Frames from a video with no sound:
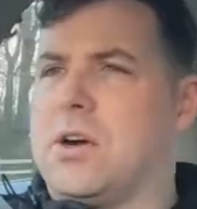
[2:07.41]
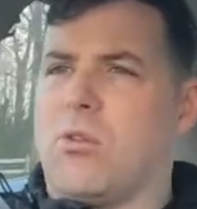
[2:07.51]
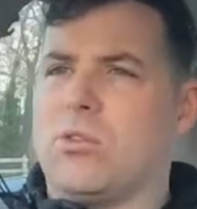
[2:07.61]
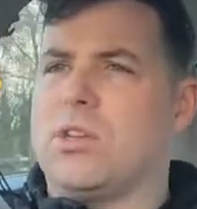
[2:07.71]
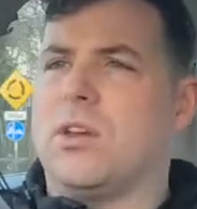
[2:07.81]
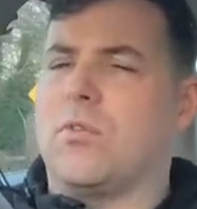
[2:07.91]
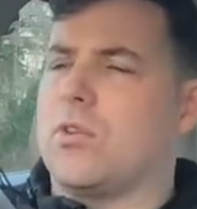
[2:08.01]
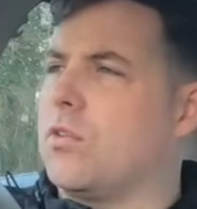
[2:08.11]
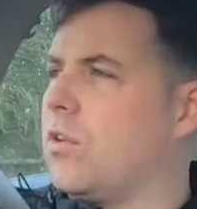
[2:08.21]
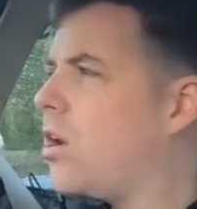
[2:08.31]
I was sitting in
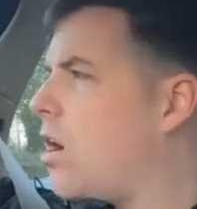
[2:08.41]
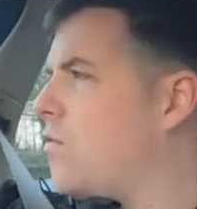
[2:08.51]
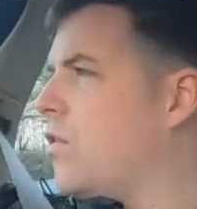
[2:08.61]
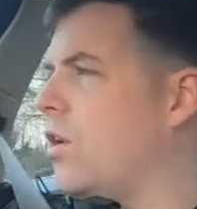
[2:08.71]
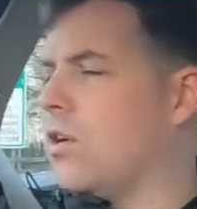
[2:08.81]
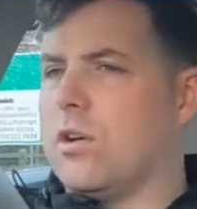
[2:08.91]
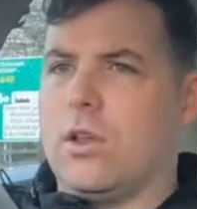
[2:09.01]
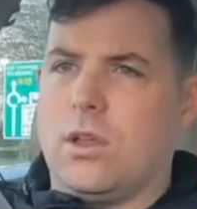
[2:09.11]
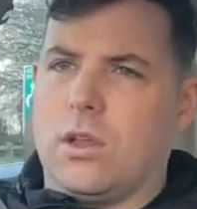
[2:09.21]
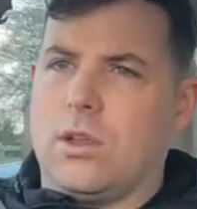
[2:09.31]
front of a hot fire
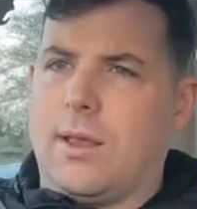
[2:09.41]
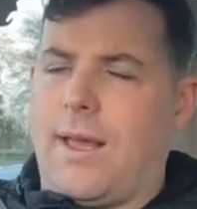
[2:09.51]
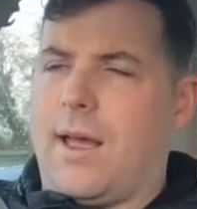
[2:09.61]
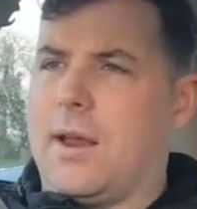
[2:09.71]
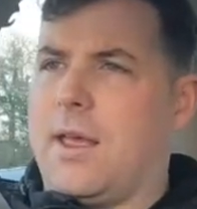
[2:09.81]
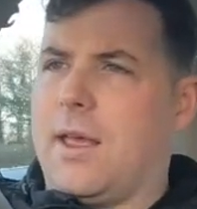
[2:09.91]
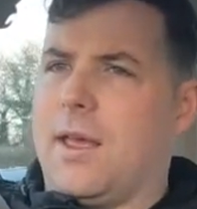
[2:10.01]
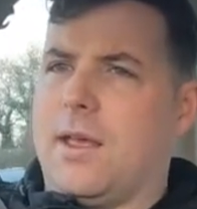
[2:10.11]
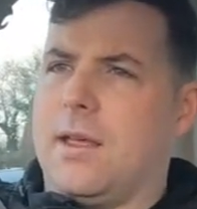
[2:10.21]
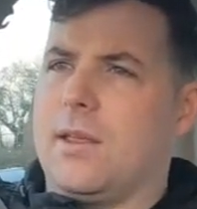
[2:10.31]
at
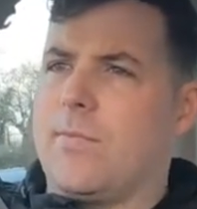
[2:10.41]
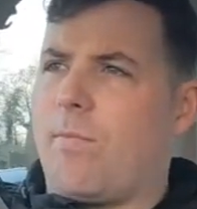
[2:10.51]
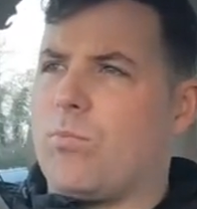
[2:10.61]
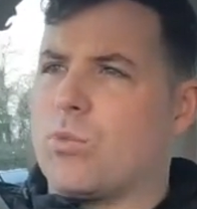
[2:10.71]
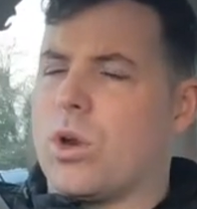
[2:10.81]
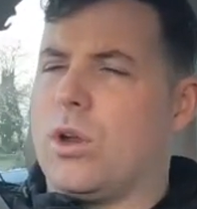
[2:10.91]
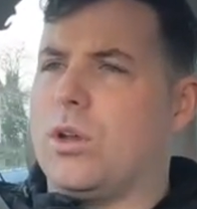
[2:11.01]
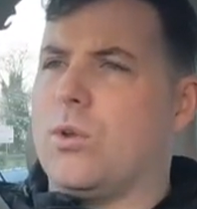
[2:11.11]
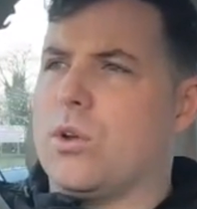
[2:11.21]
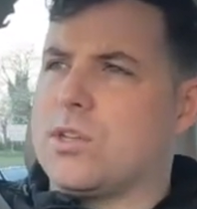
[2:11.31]
on
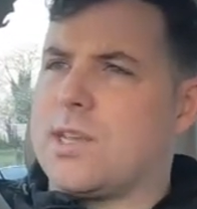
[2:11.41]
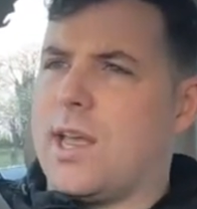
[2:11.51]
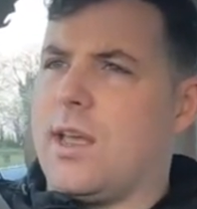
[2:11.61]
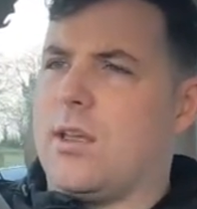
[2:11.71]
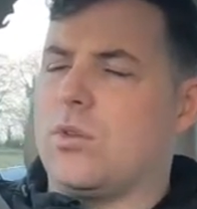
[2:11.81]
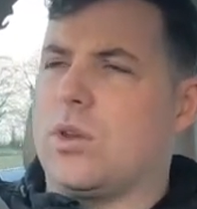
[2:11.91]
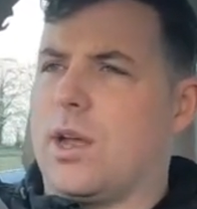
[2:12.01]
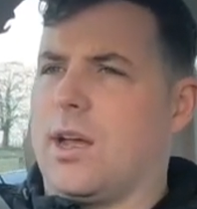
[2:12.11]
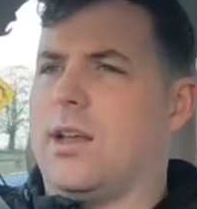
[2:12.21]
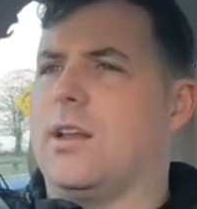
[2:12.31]
New Year's Day,
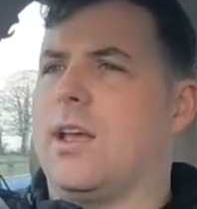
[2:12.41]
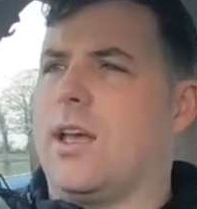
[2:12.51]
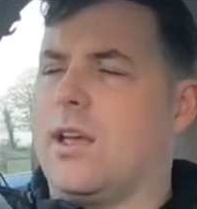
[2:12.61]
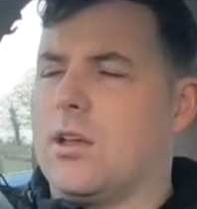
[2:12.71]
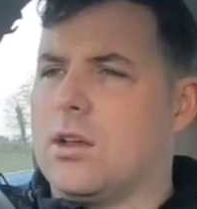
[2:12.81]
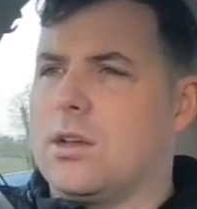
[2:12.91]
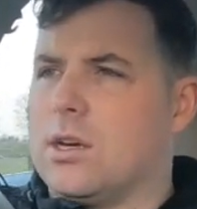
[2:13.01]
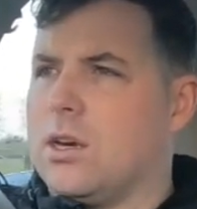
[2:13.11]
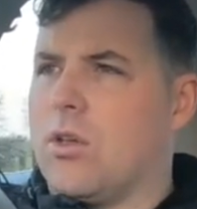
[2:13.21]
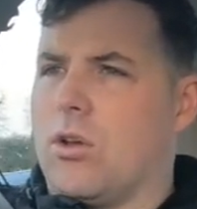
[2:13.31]
and
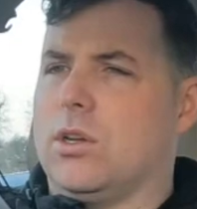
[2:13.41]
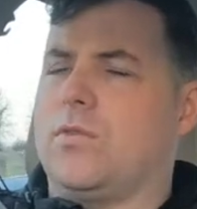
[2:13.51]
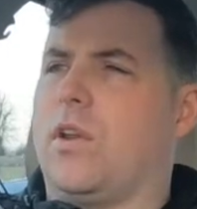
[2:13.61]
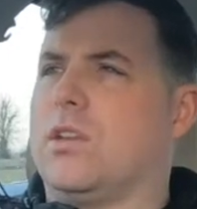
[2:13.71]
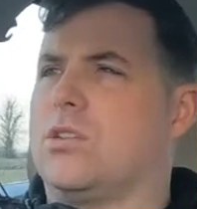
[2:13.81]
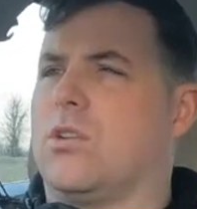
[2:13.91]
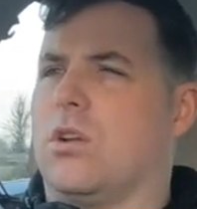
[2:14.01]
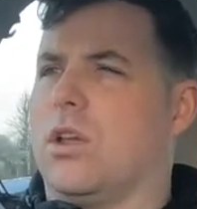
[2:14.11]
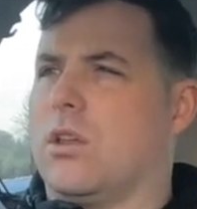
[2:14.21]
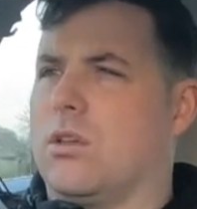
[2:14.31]
I just felt so
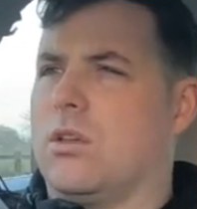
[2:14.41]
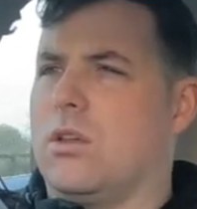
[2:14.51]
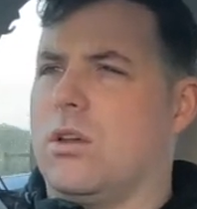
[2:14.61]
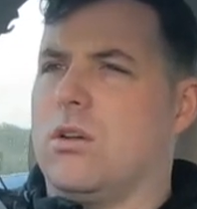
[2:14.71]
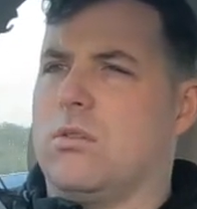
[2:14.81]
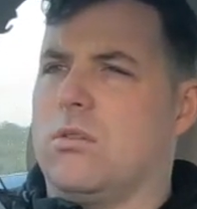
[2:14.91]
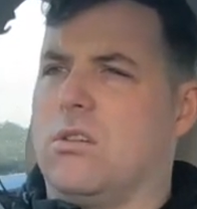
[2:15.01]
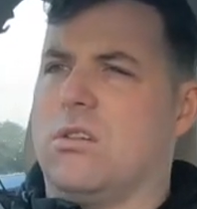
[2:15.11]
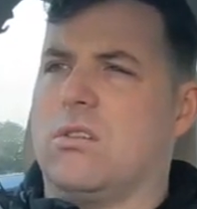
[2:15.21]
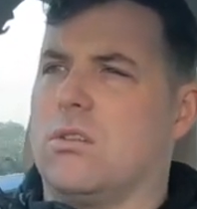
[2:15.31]
like, you know,
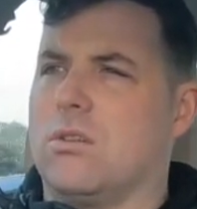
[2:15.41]
ugh,